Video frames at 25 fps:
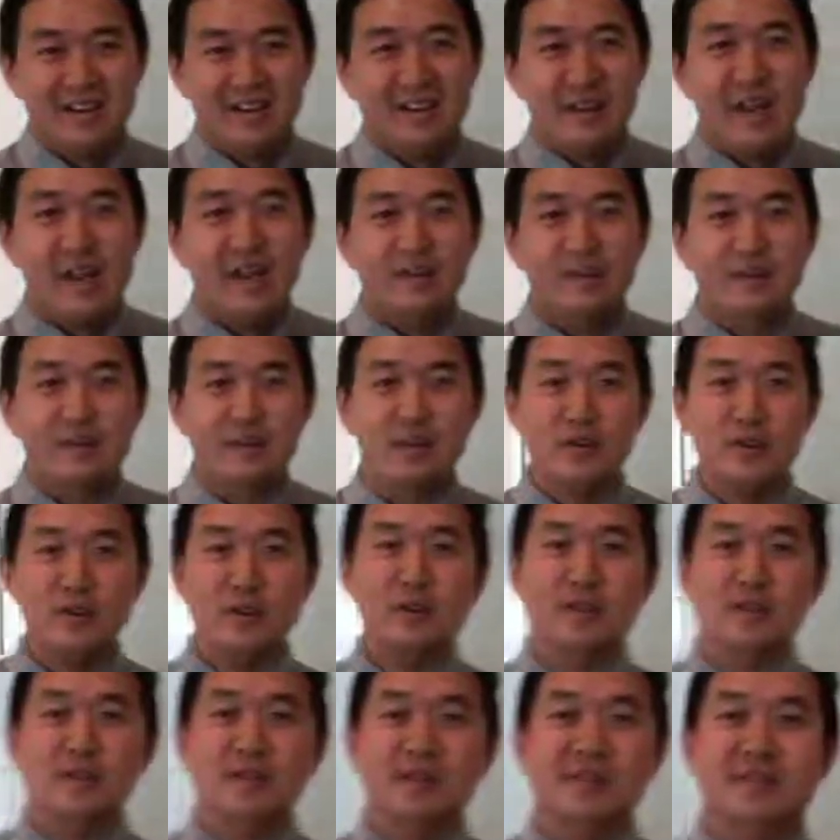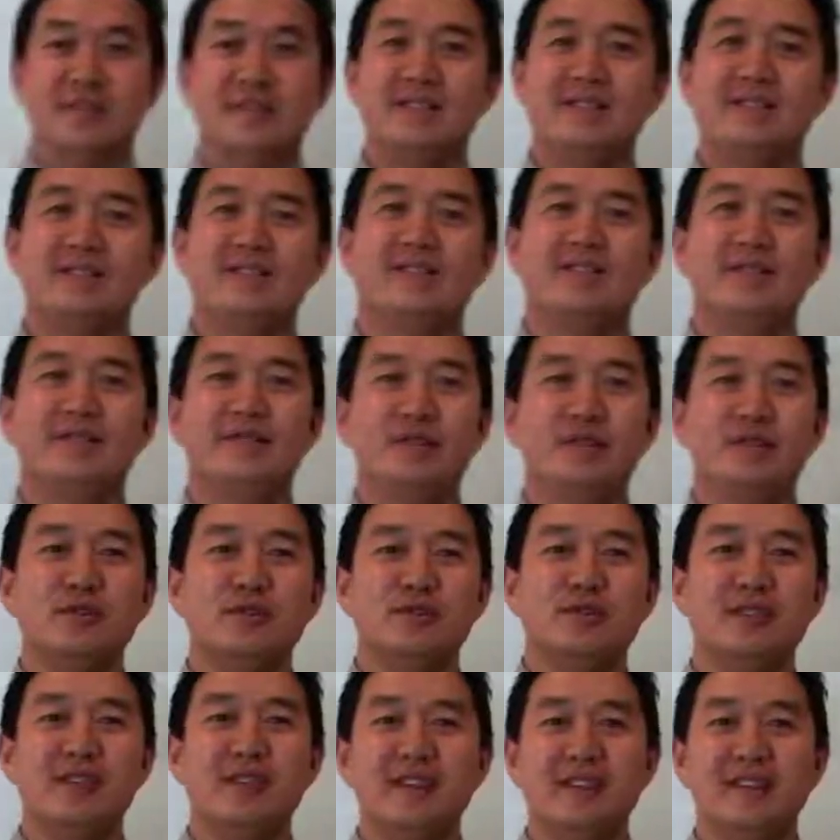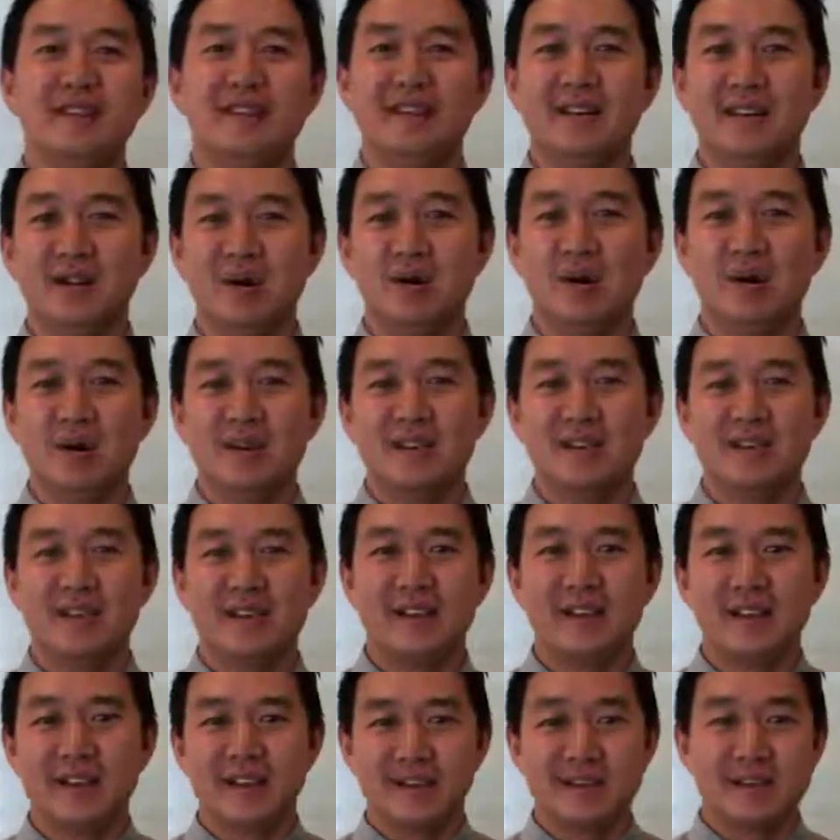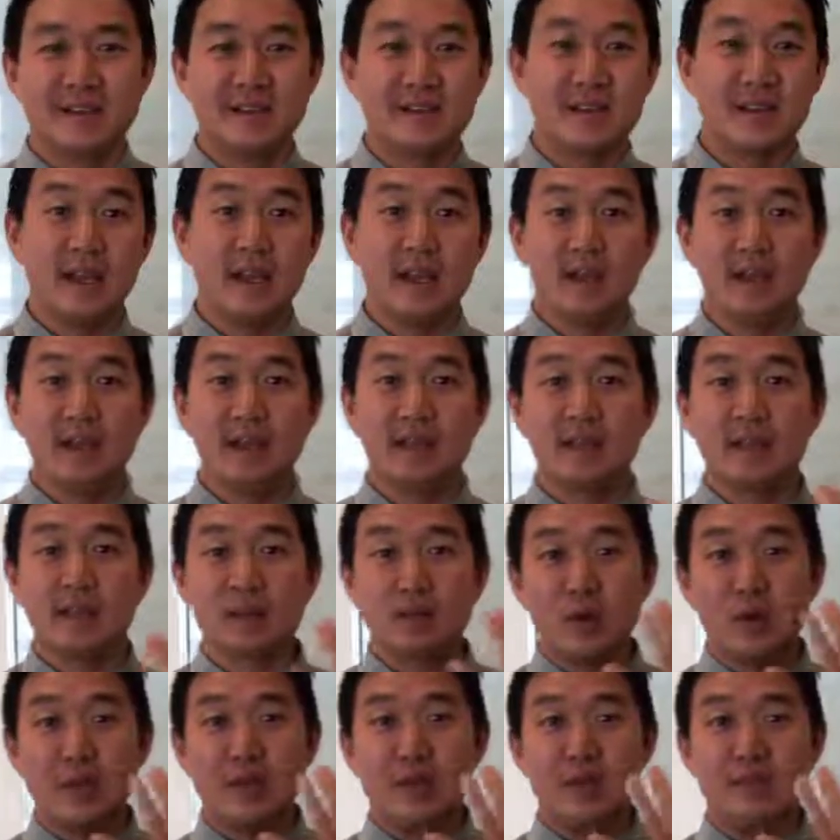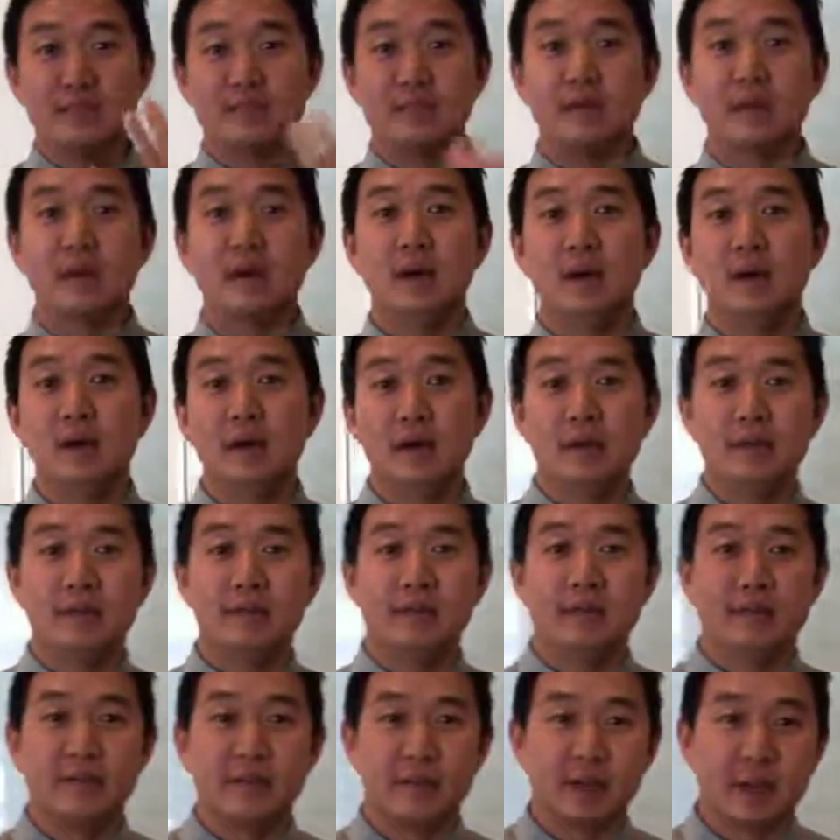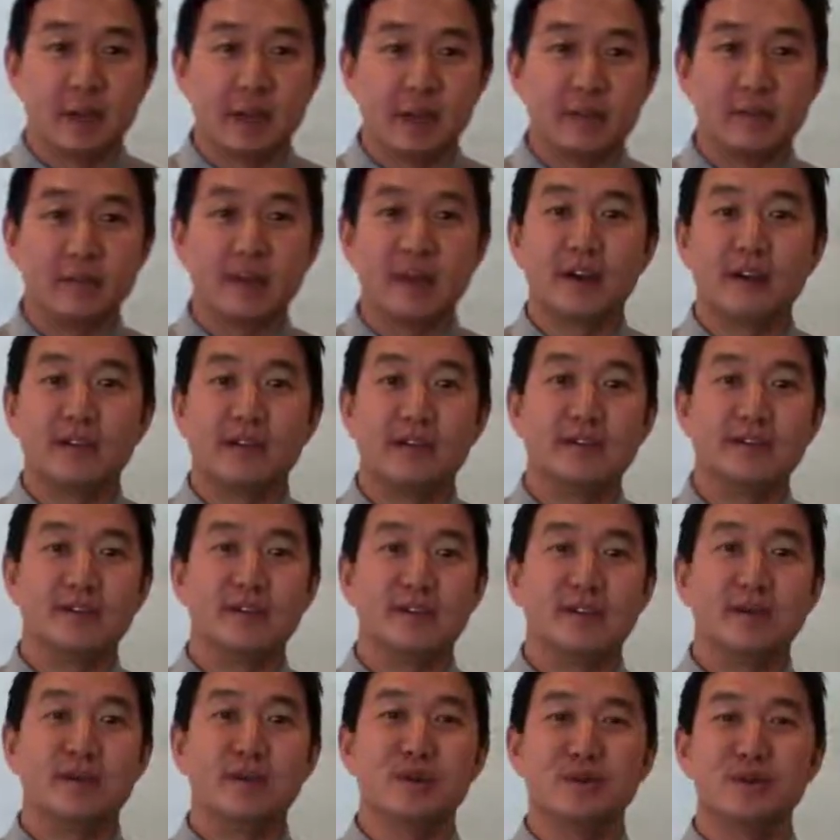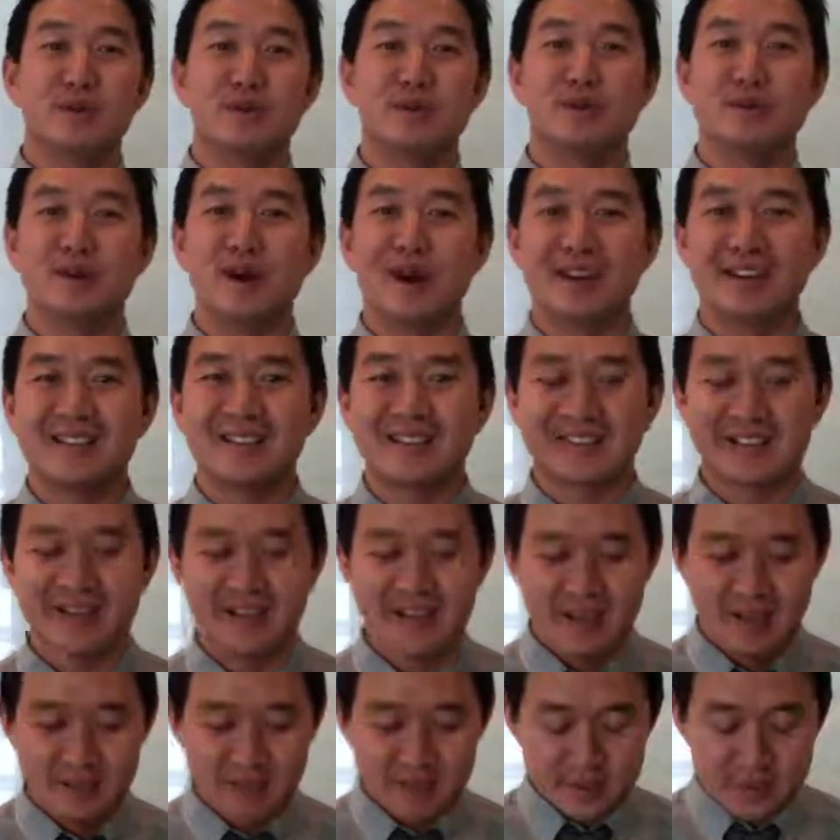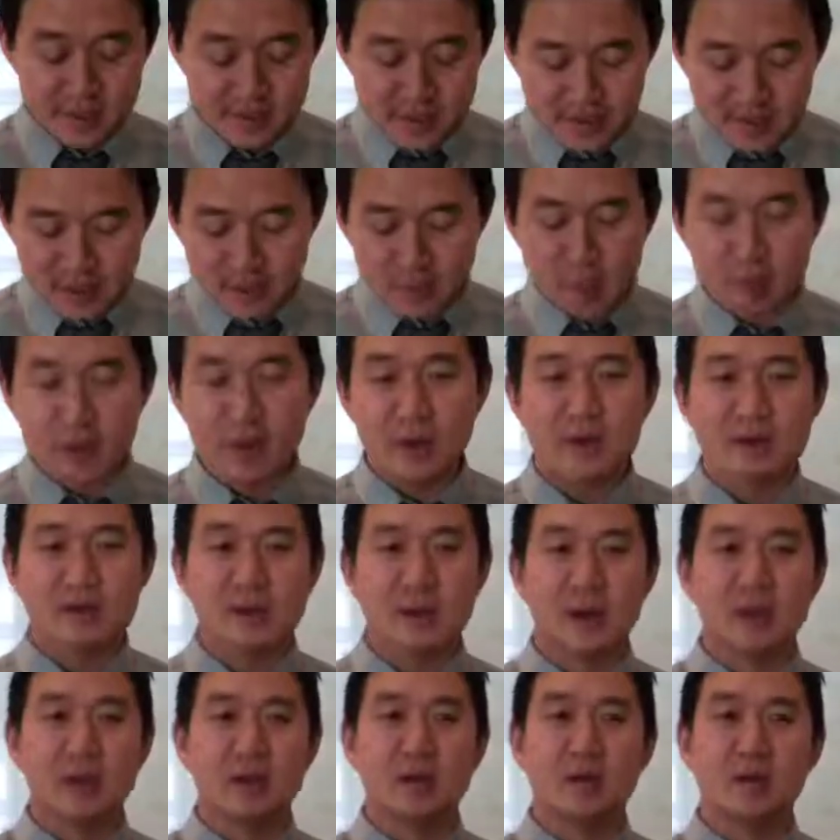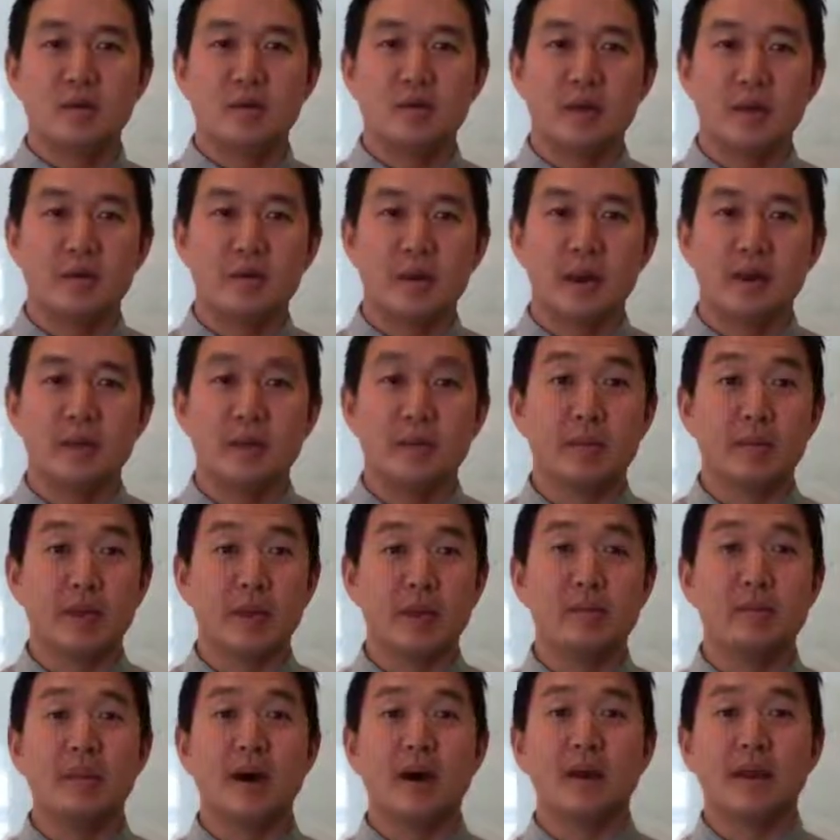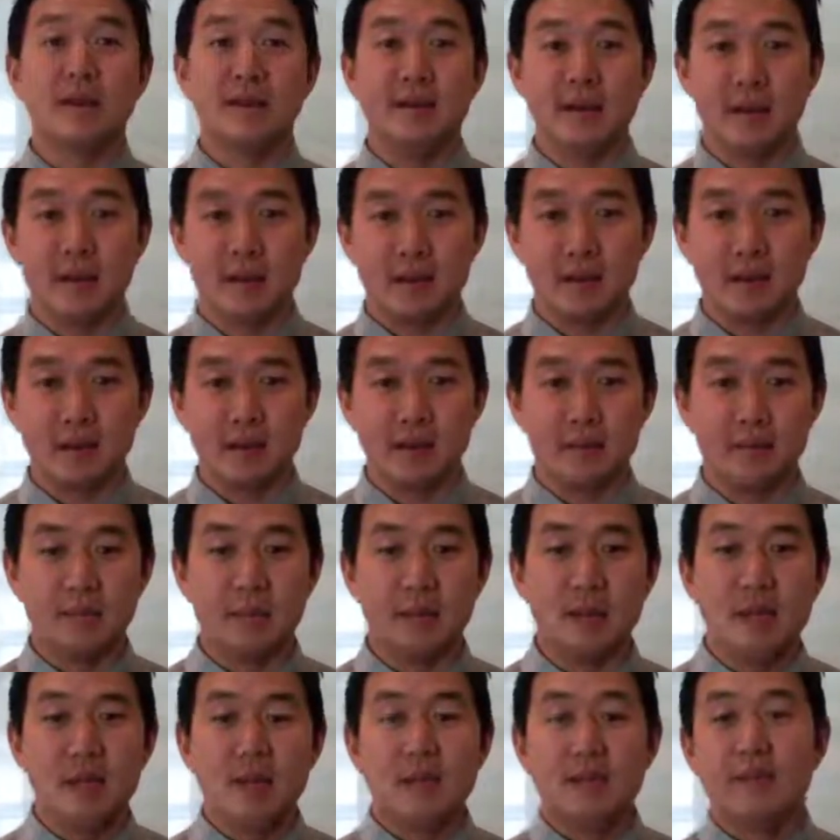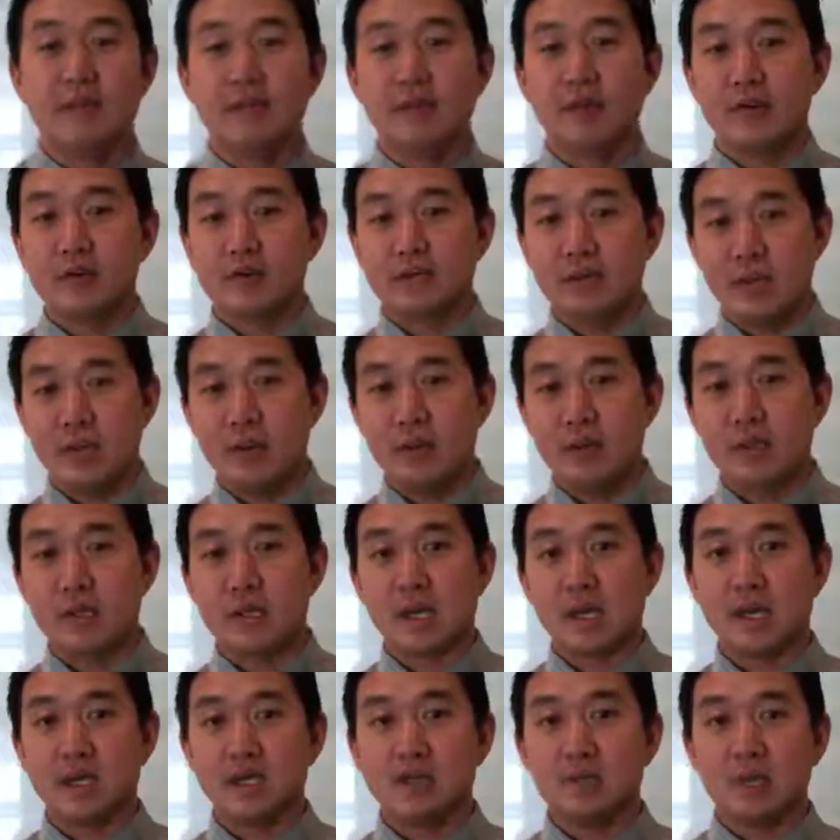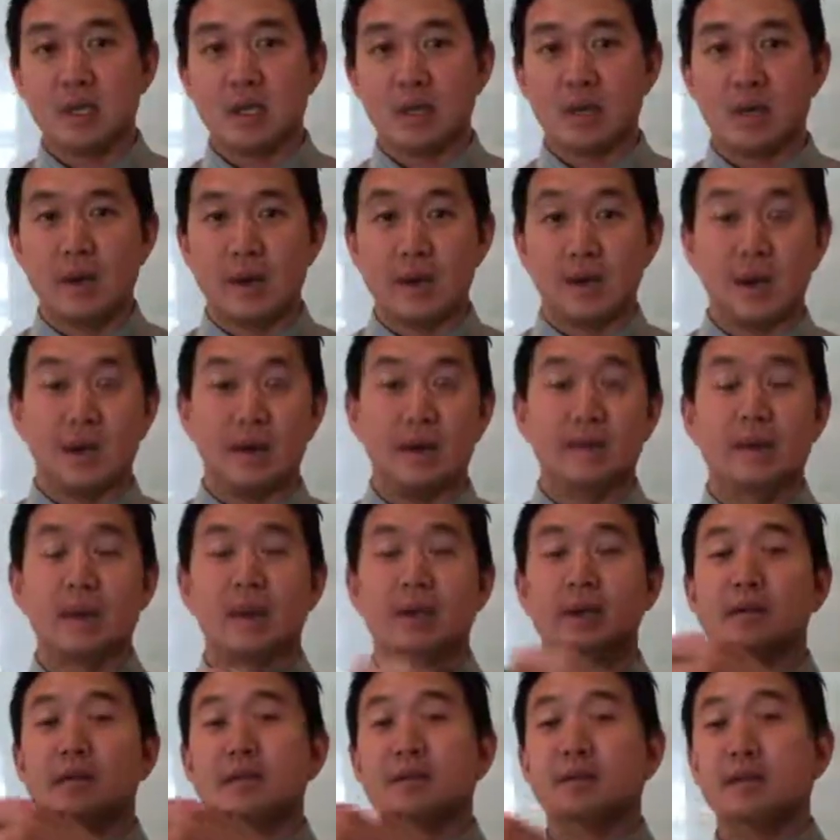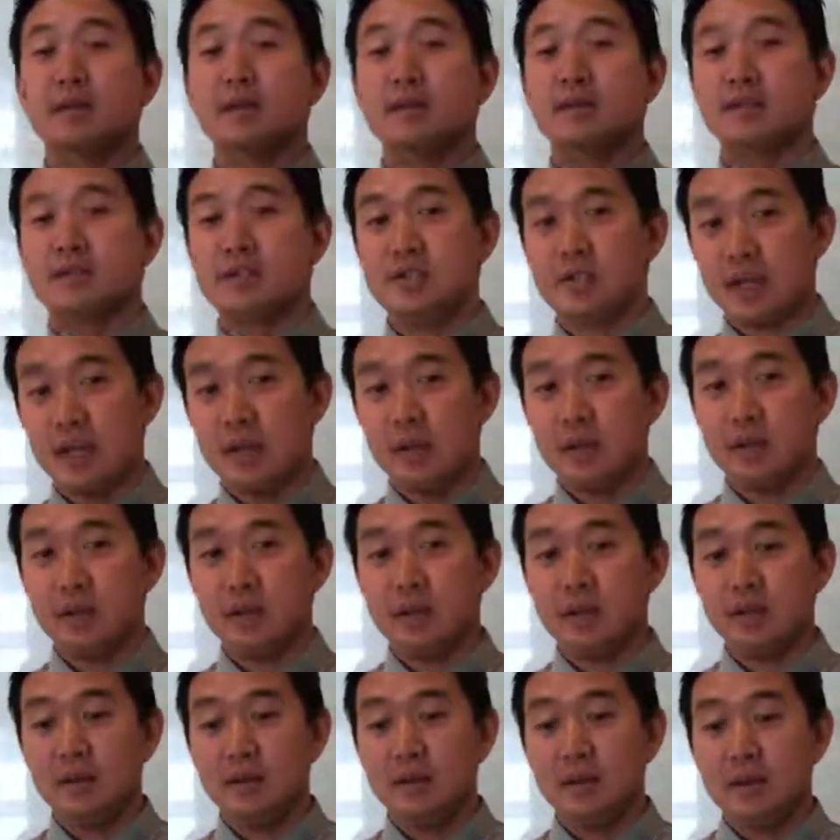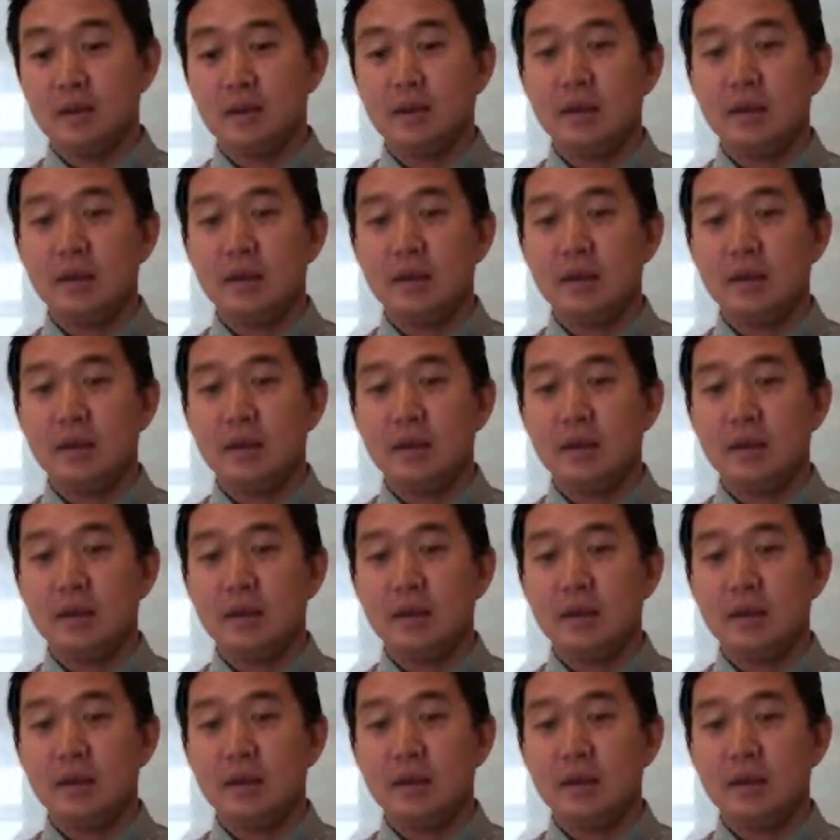Afternoon, Future Gen. Once again, this is day 3 of Chiropractors, the original Quacks. Today we're going to talk a little bit about the brain-body diagram. First day we talked about why chiropractors went to jail